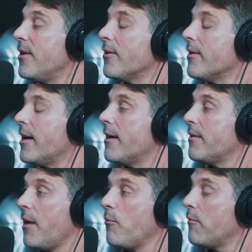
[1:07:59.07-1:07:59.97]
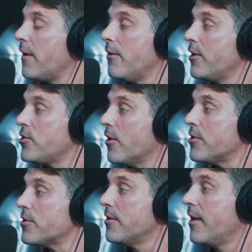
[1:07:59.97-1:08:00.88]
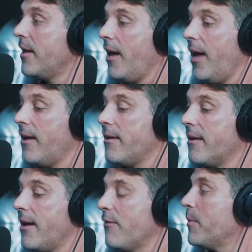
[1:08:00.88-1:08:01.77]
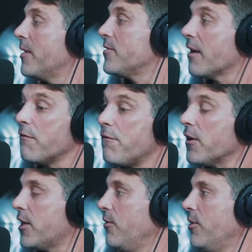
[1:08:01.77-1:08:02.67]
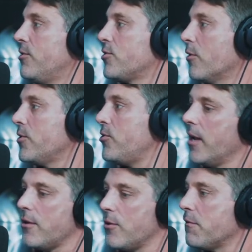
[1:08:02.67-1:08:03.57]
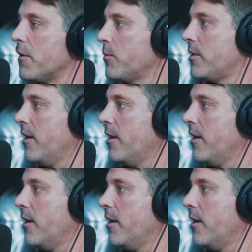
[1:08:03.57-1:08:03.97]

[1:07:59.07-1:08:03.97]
no, uh, they won't file any charges. Good. And uh, everybody's like, "Fuck you! You deserve what you get. Don't fuck with